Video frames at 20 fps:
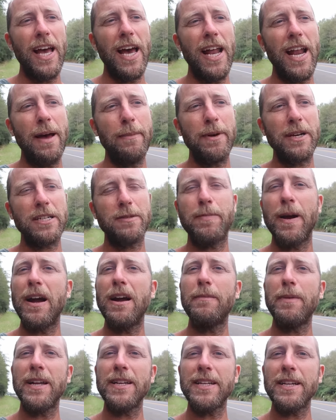And I'm
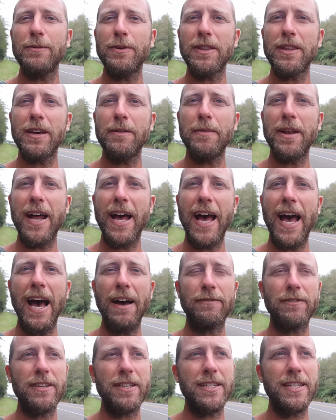experimenting with them, and I
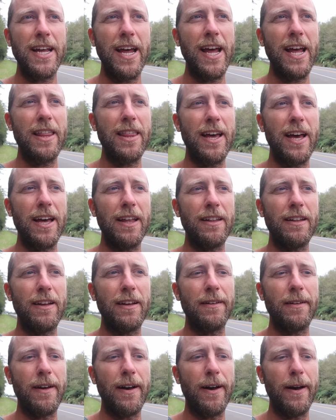have to say that
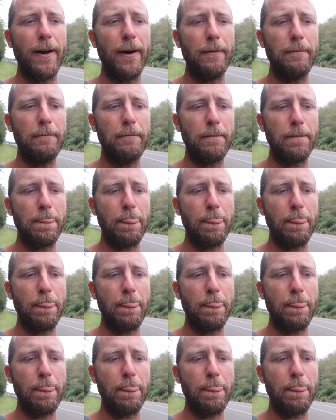um,